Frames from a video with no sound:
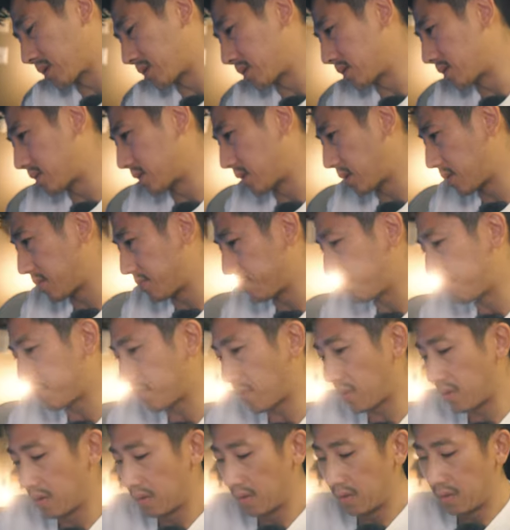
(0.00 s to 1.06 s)
I should say,
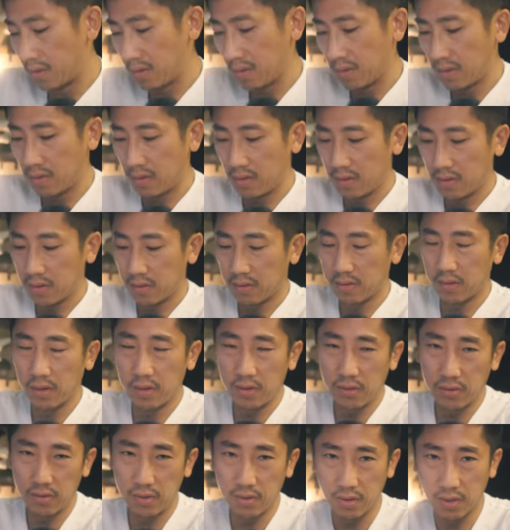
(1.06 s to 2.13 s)
they're in
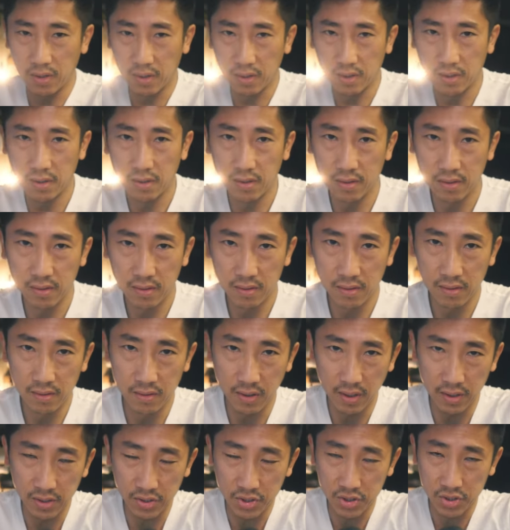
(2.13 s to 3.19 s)
New York. They're
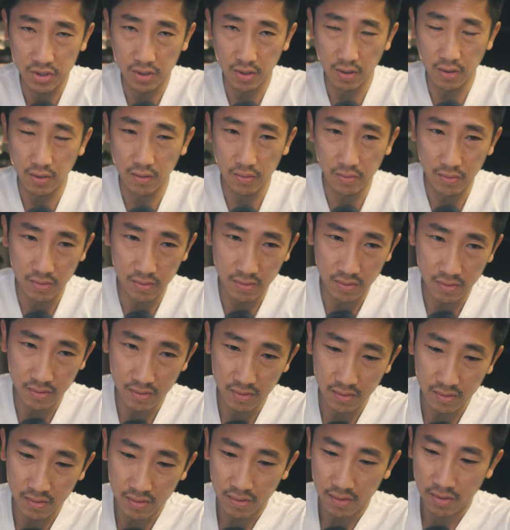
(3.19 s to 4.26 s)
at a show.
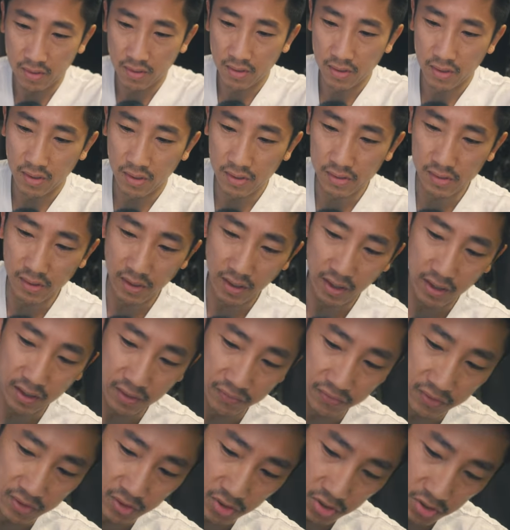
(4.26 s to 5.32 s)
It's an
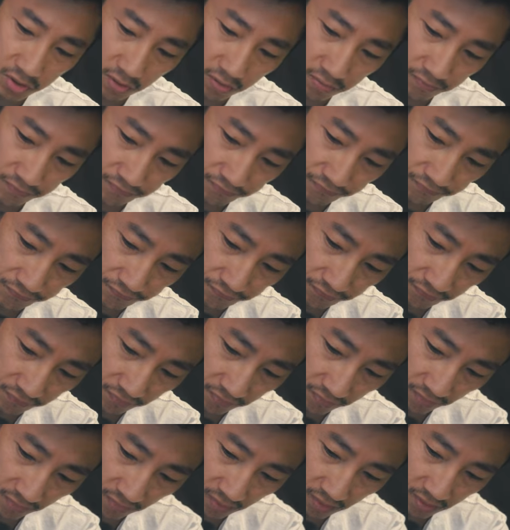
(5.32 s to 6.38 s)
NFT show.
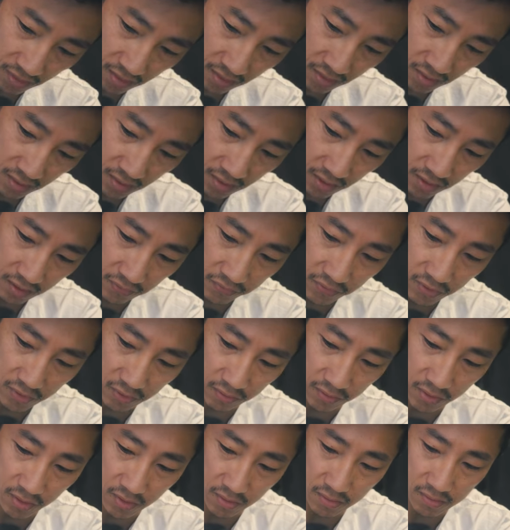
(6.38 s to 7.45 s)
And if you
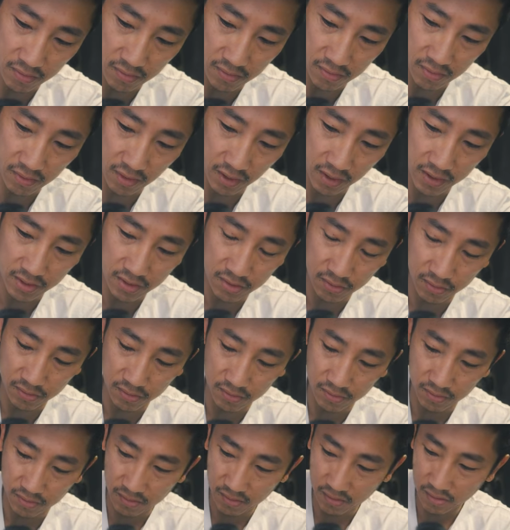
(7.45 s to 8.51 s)
don't know, I
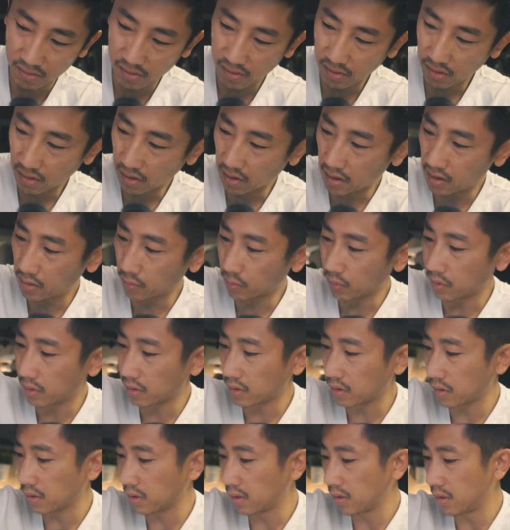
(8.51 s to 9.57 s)
do
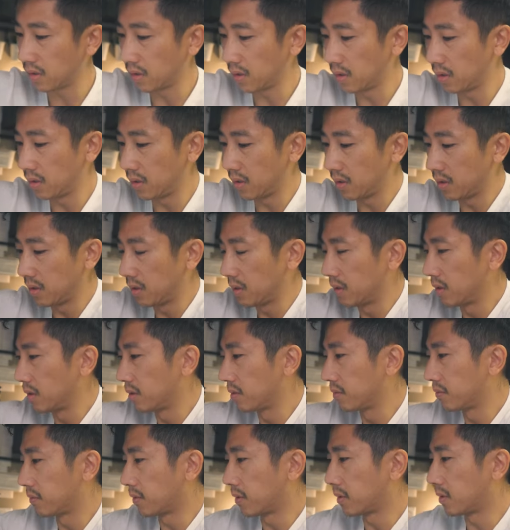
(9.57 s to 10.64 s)
artwork
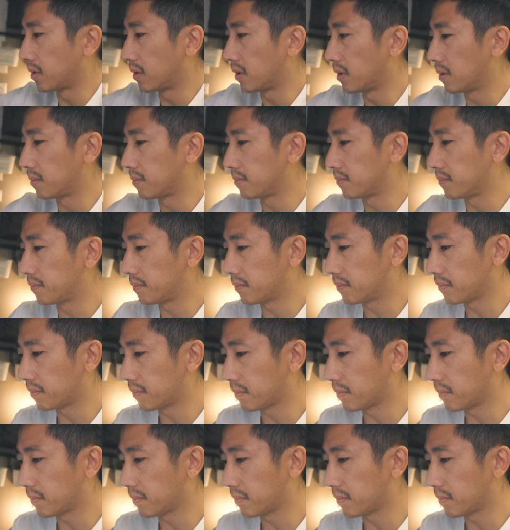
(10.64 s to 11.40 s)
for an